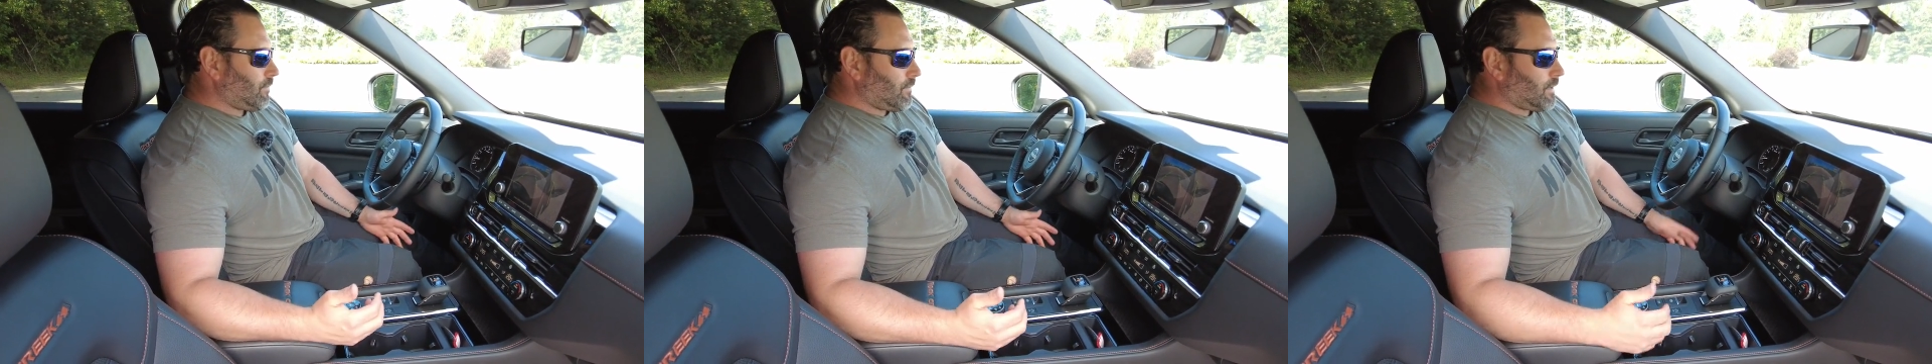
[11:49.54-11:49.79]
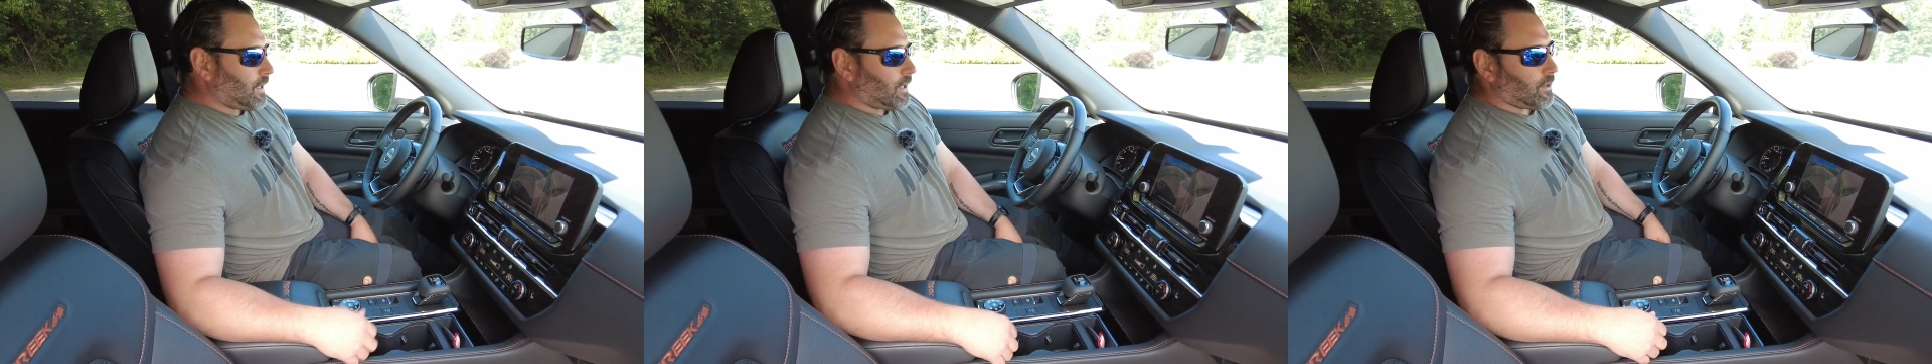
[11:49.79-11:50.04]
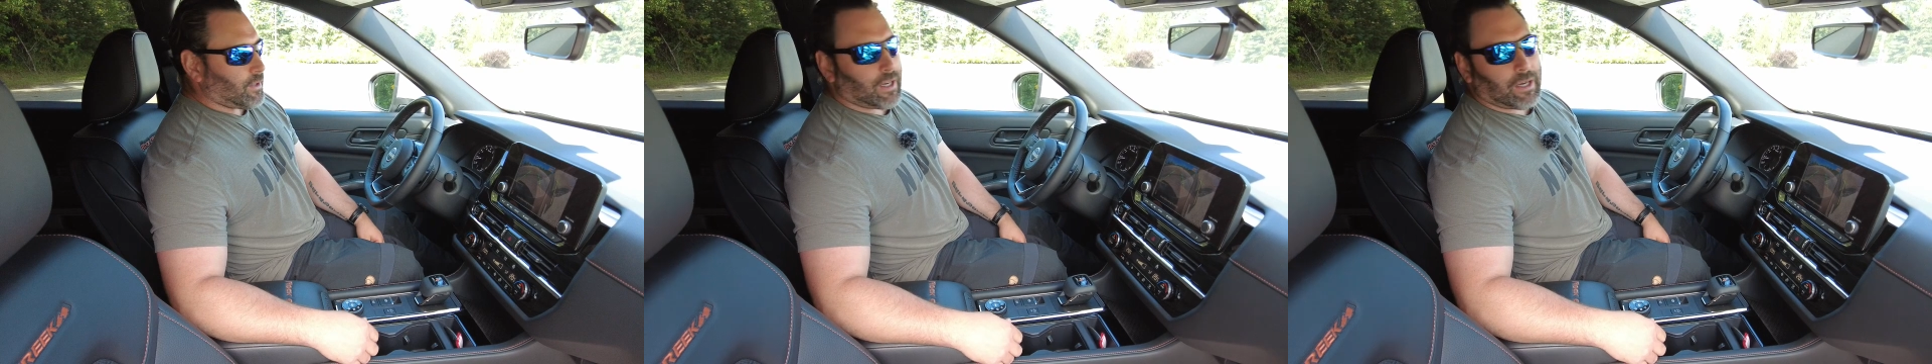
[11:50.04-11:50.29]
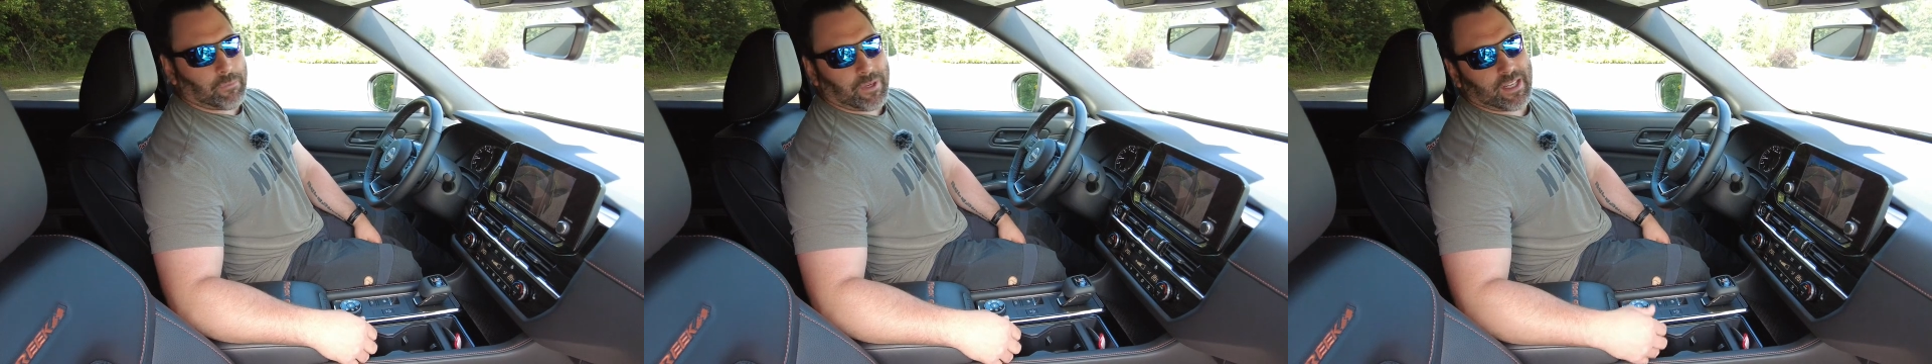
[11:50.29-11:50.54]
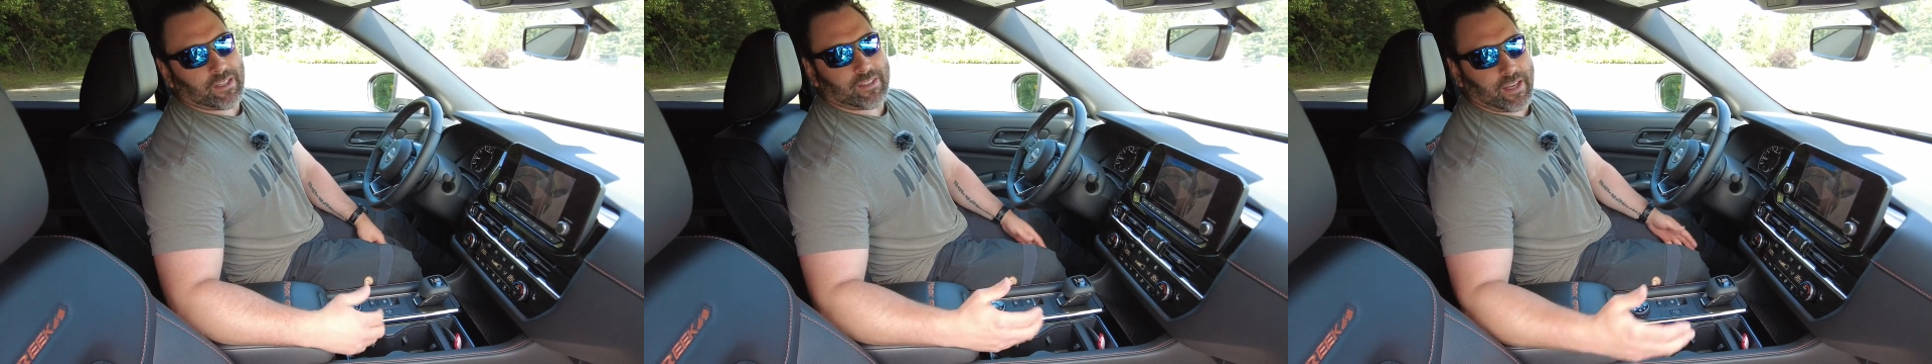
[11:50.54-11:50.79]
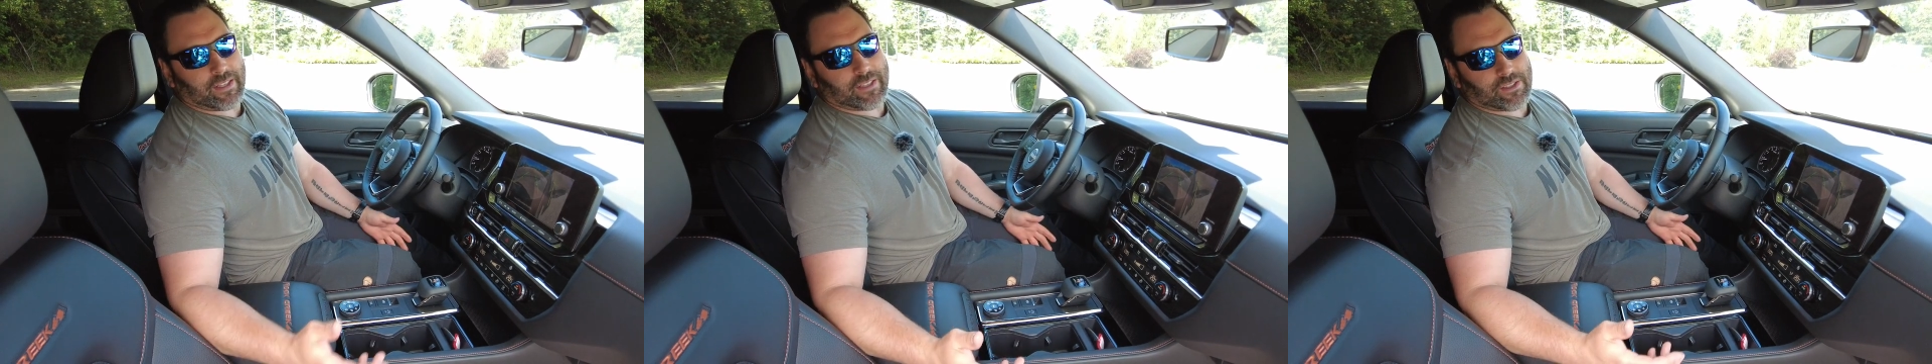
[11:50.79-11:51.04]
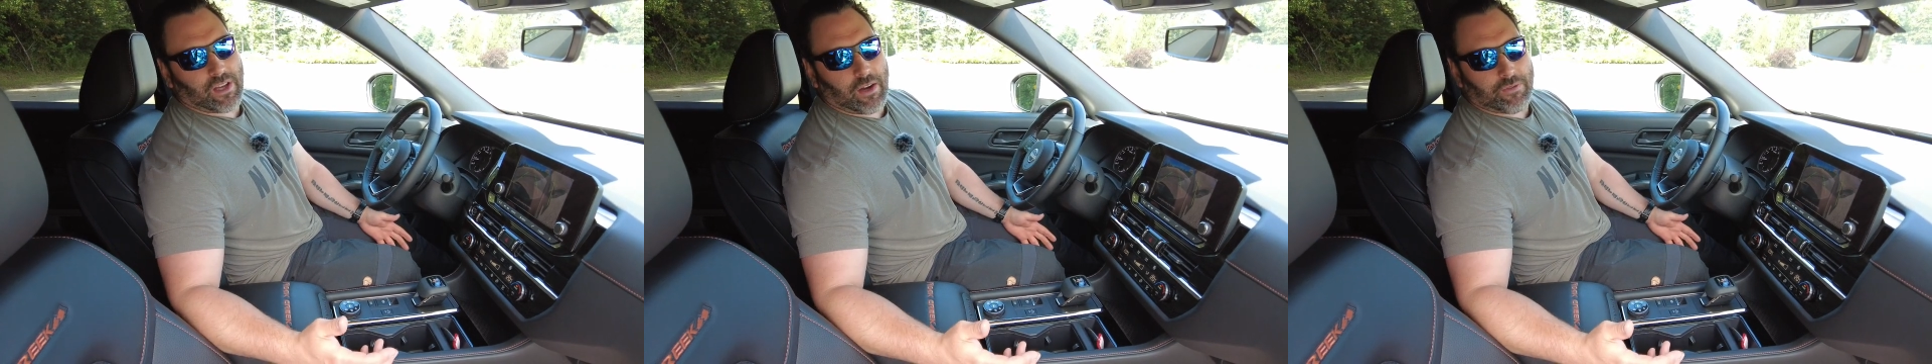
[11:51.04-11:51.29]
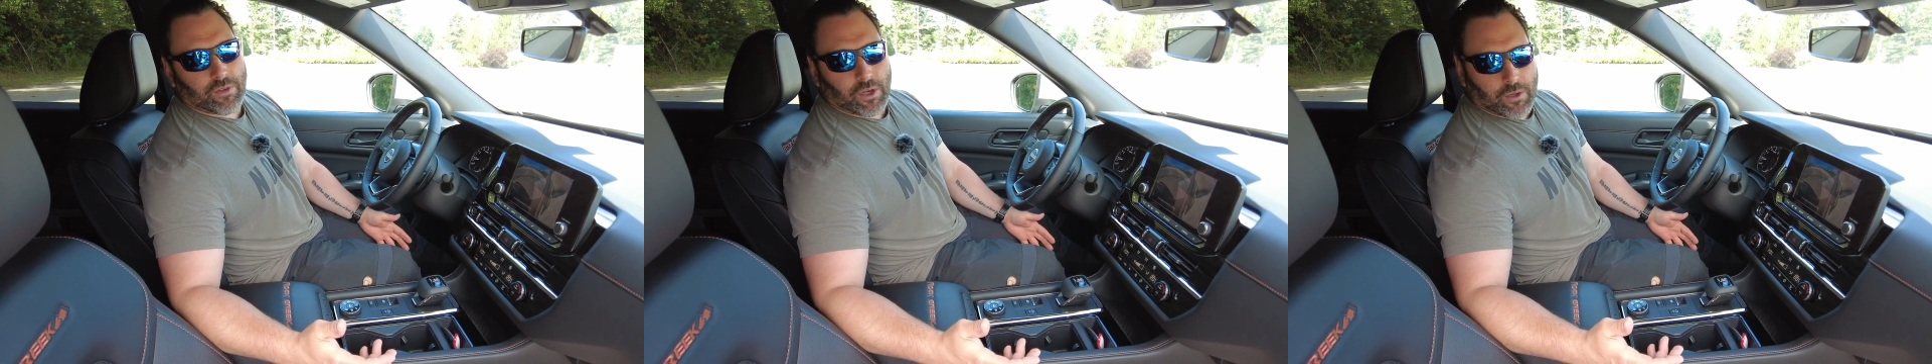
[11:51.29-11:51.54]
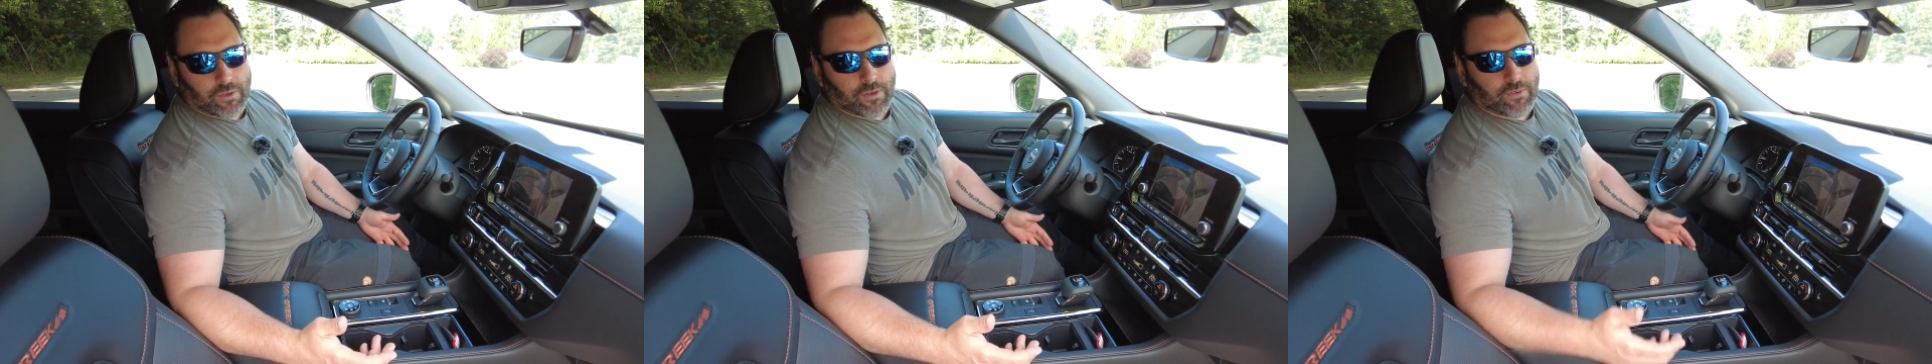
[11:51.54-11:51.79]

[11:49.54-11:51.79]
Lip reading: you know, we didn't take this off-road.